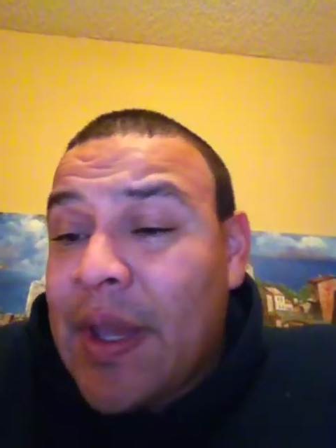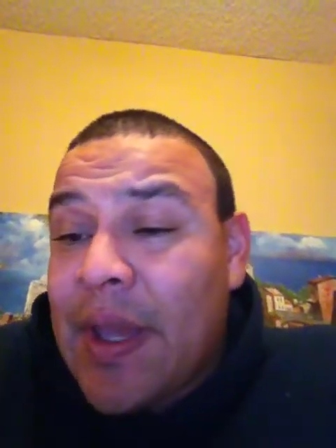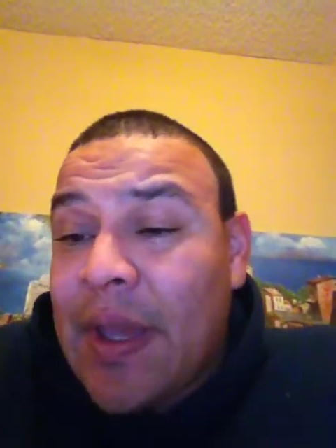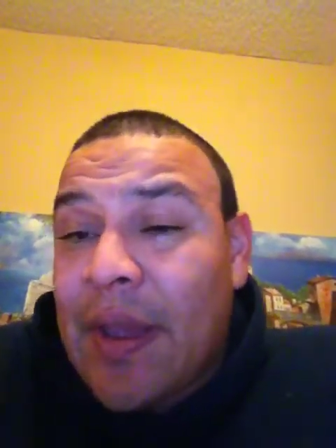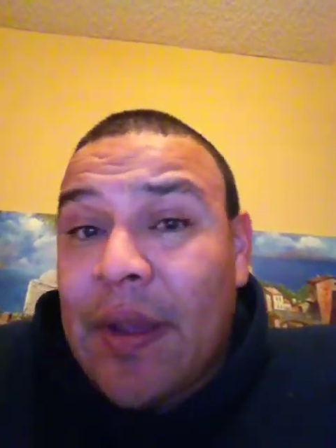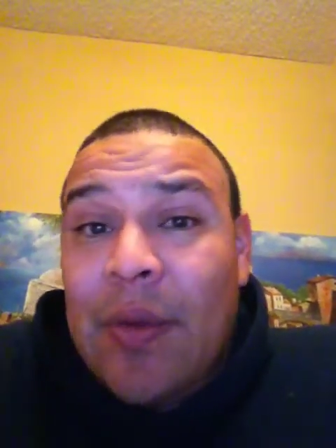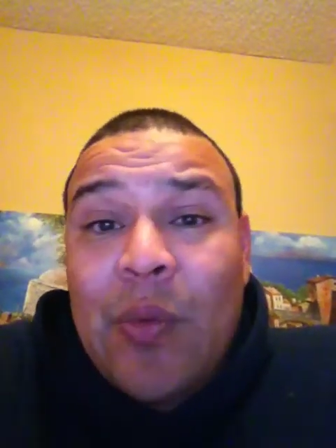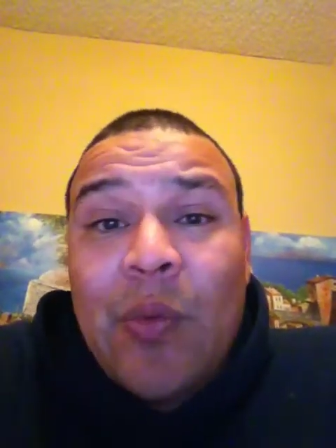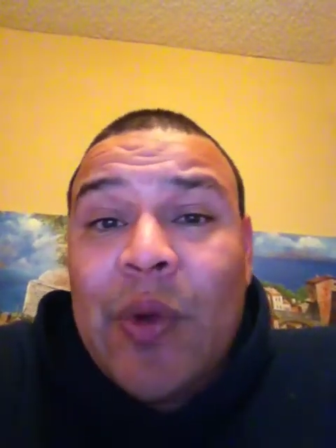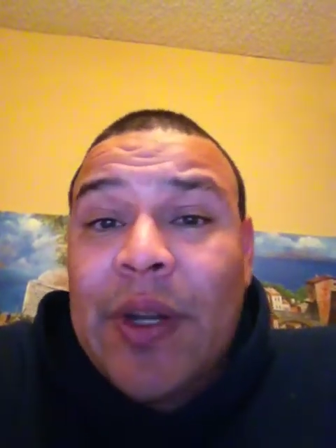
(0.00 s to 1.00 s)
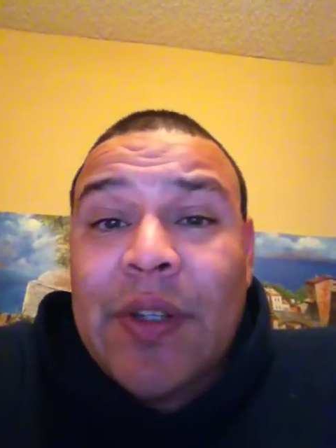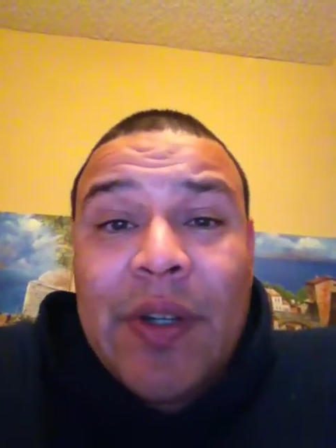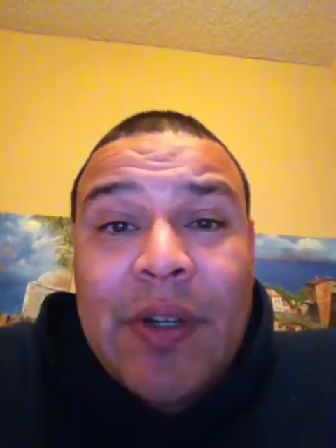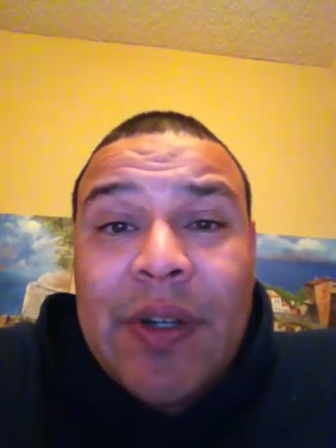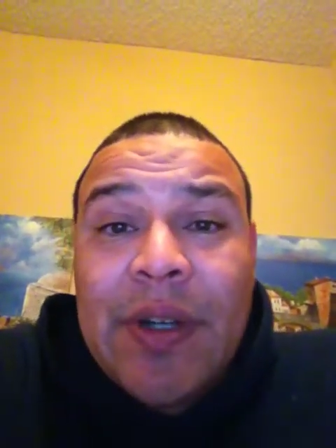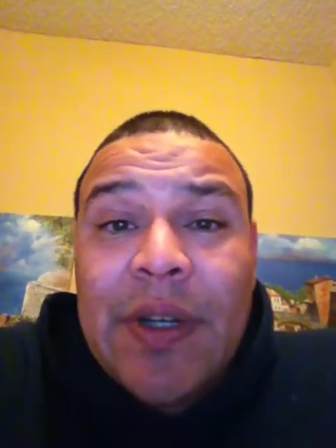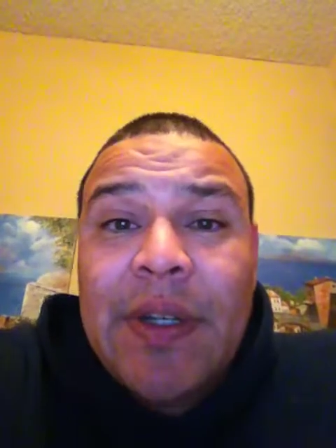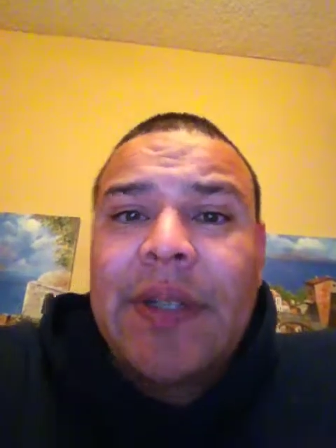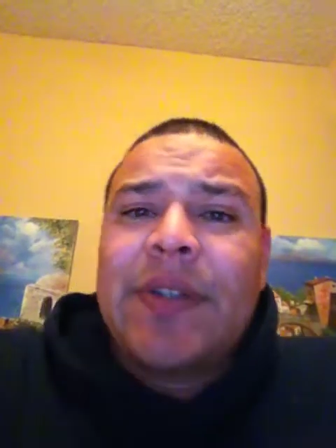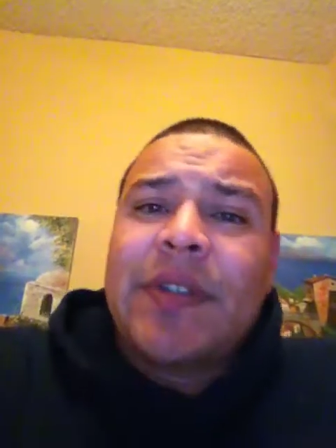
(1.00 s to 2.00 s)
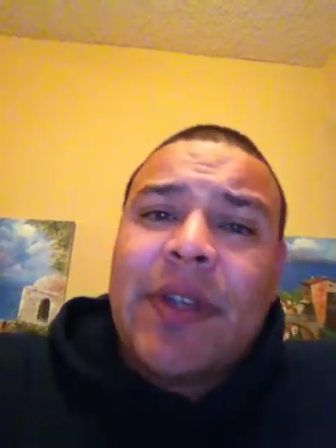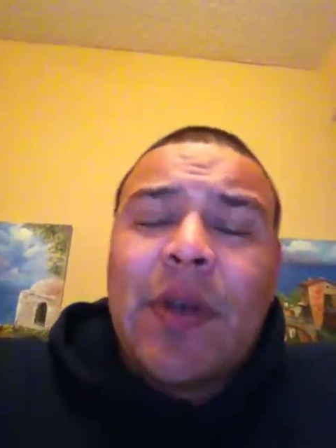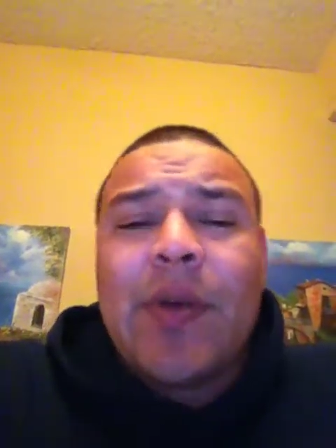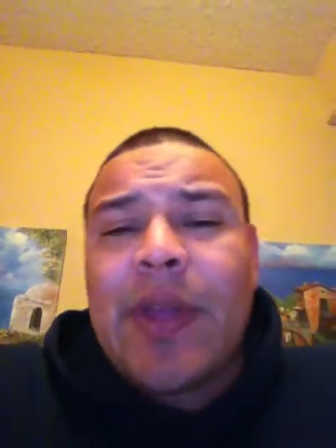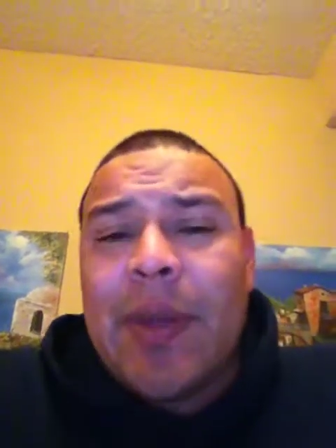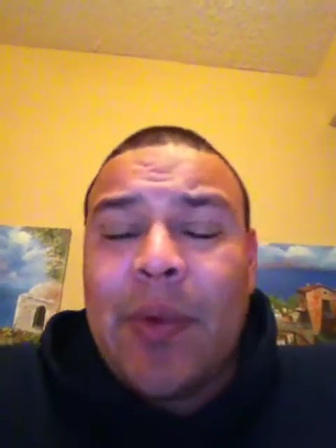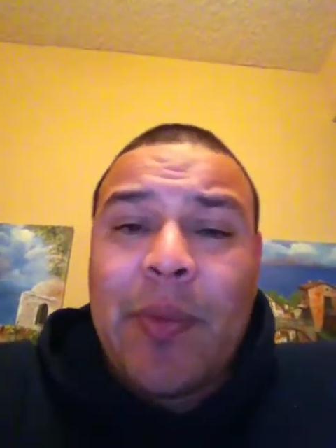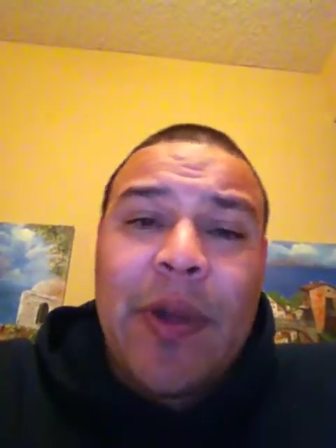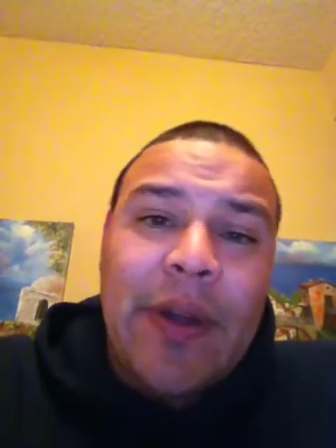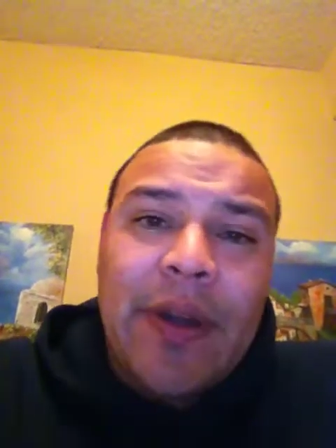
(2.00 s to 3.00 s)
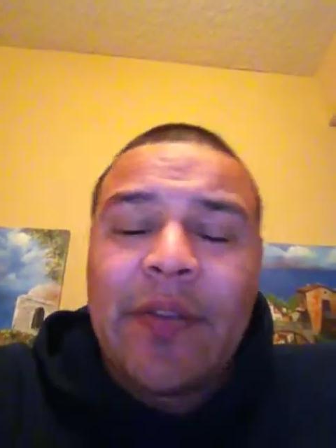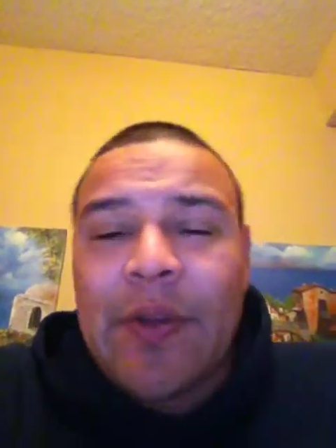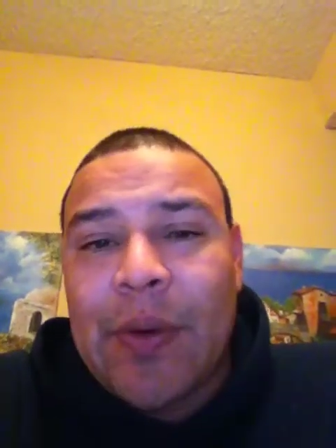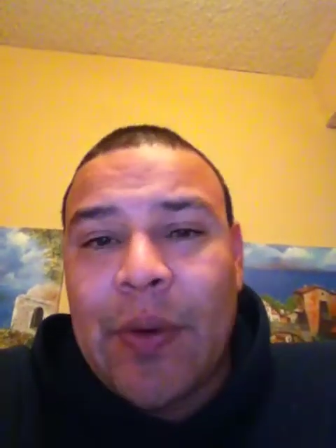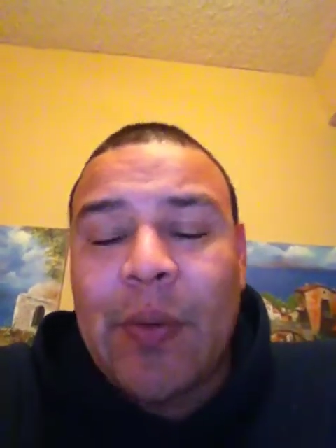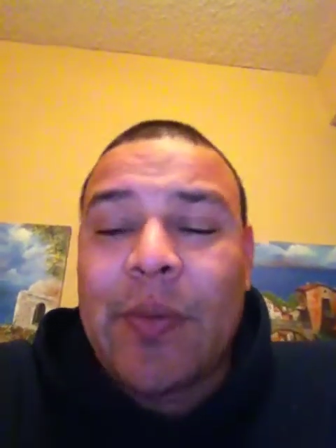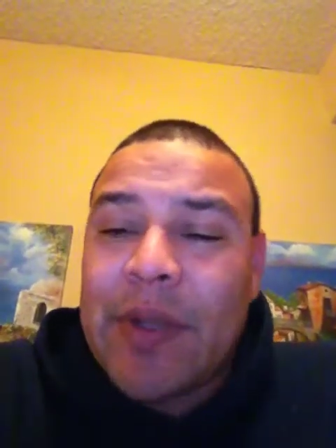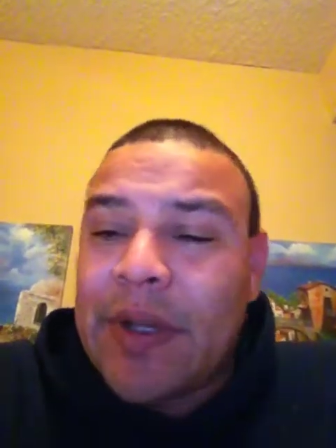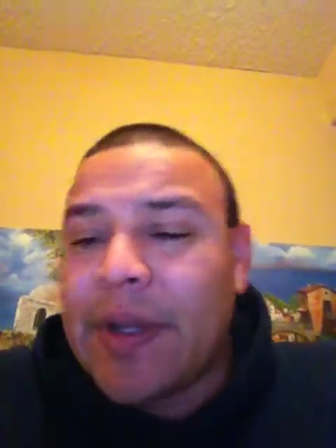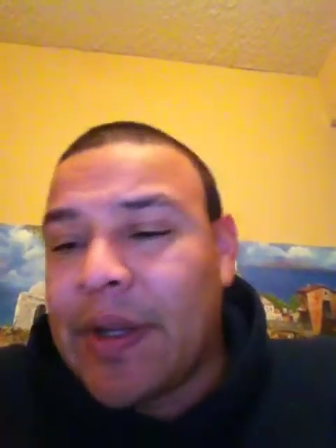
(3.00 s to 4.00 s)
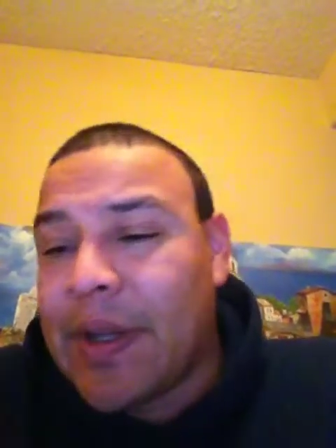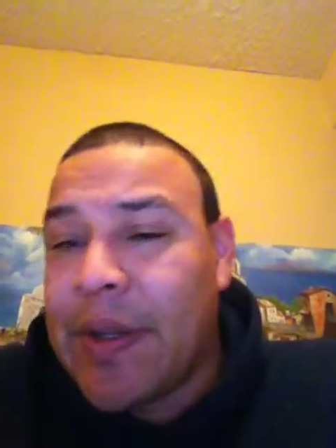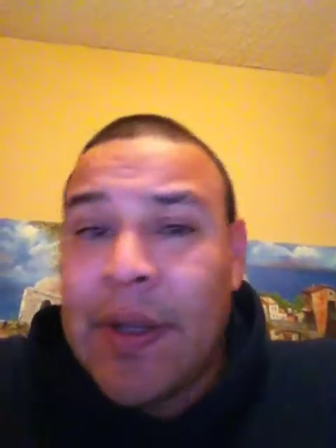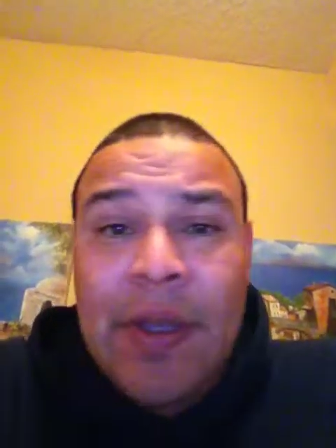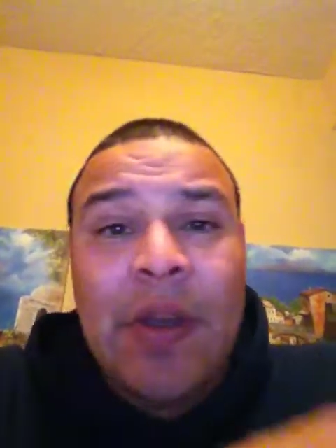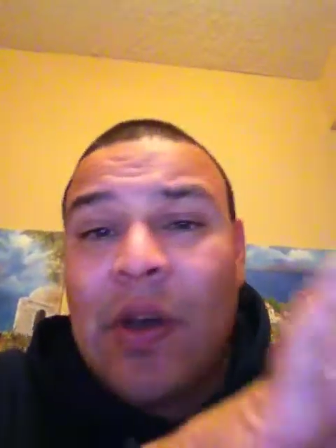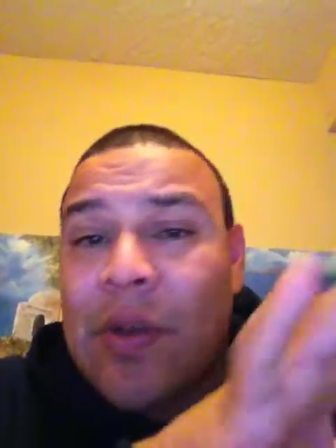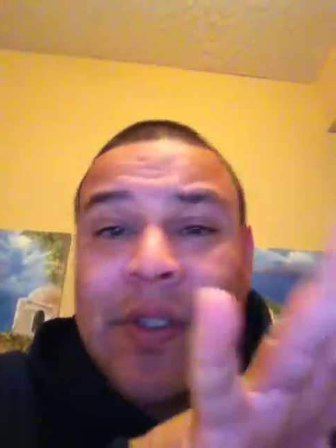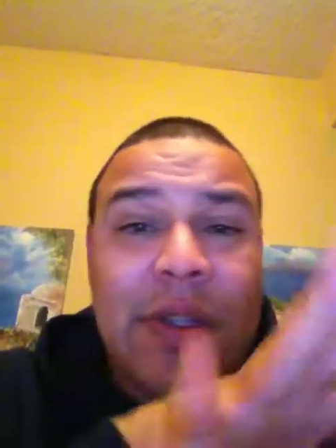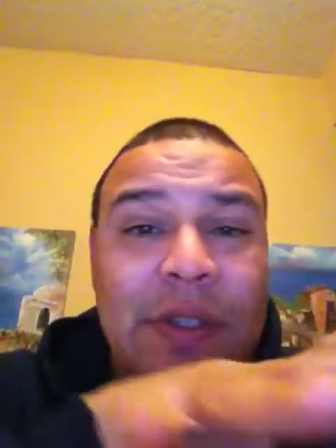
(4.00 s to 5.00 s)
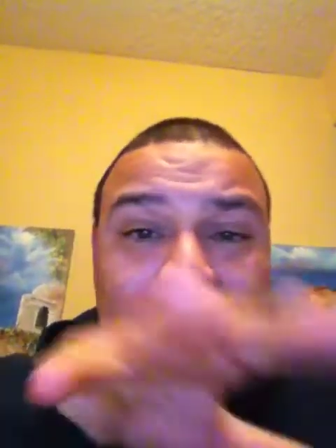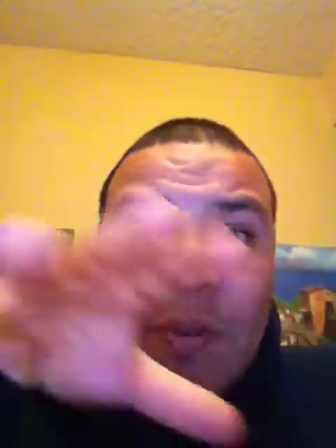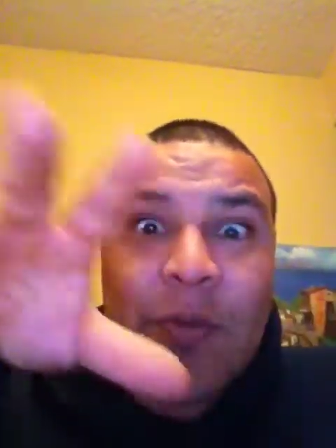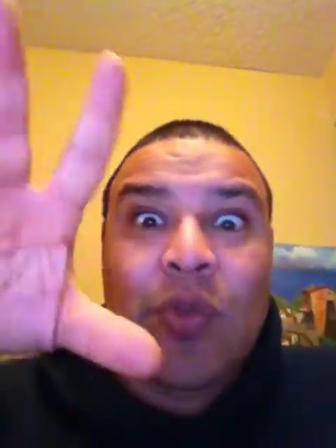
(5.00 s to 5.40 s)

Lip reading: And when I turned it on, and it's like, okay, preparing phone, all this other stuff,